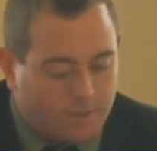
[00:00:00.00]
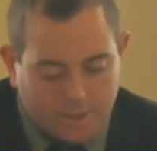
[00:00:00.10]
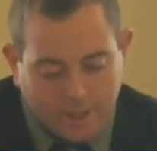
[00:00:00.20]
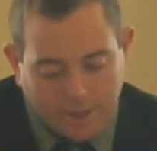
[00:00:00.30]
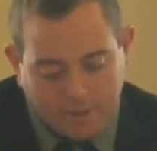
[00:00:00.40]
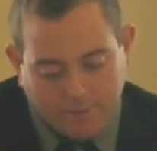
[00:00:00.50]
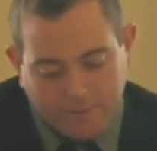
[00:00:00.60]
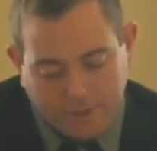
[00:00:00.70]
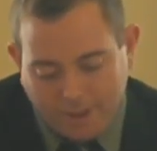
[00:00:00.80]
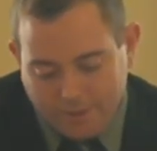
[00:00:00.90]
So instead of
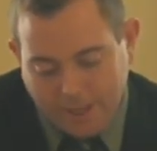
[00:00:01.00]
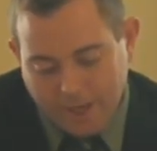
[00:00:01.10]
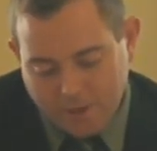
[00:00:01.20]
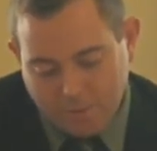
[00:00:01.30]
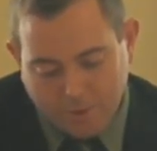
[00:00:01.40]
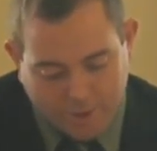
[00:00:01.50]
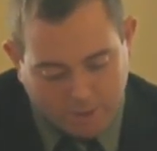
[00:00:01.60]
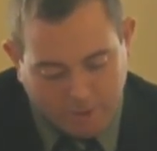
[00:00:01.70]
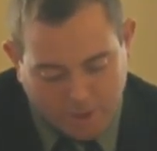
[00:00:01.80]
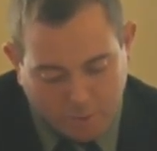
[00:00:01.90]
$11,000, we're just
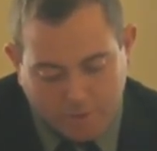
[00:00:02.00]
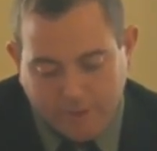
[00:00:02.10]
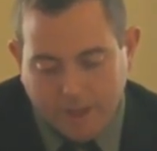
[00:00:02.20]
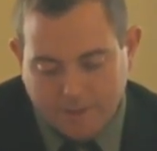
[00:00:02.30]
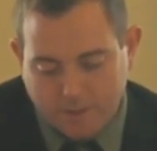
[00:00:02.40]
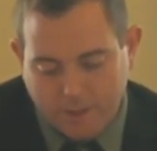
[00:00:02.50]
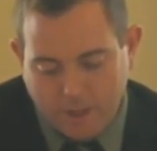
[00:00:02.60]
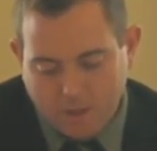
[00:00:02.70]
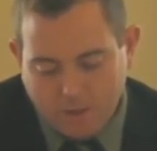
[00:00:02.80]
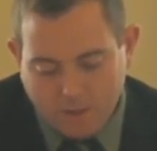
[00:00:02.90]
going to budget $1,000
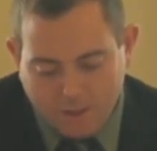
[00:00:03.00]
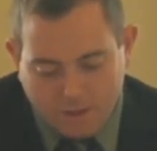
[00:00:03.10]
there.